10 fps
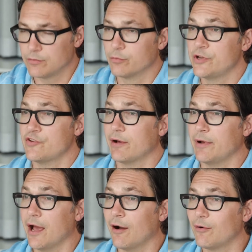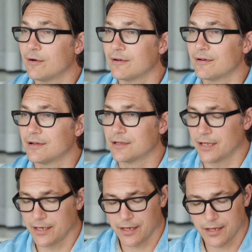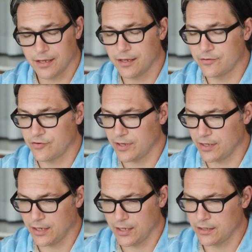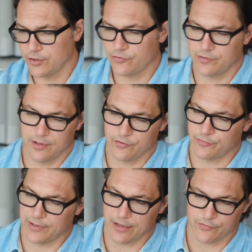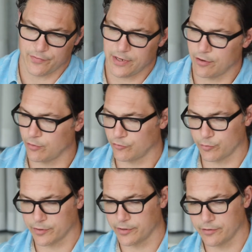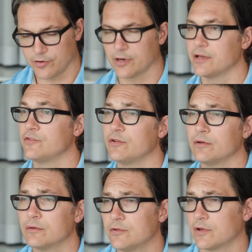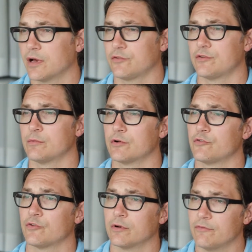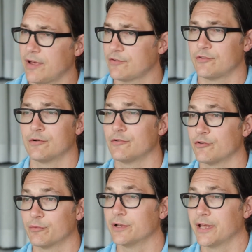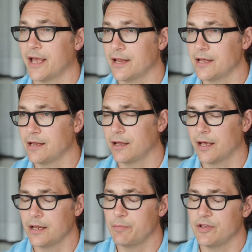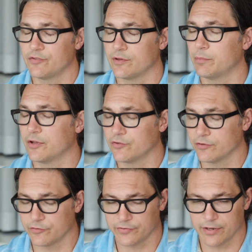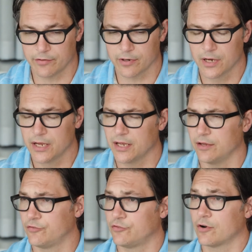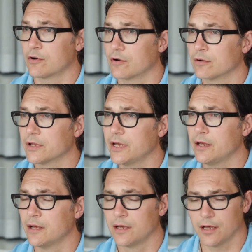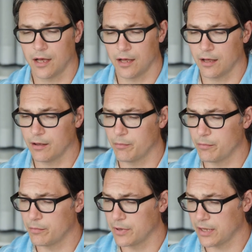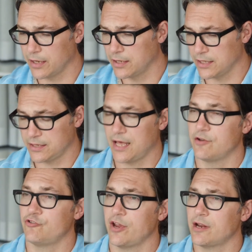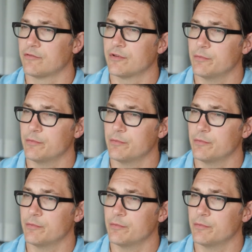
reach out now. And this philosophy goes whether you're talking to customers or investors or really any piece of the puzzle as a founder, is start early. Get that chain of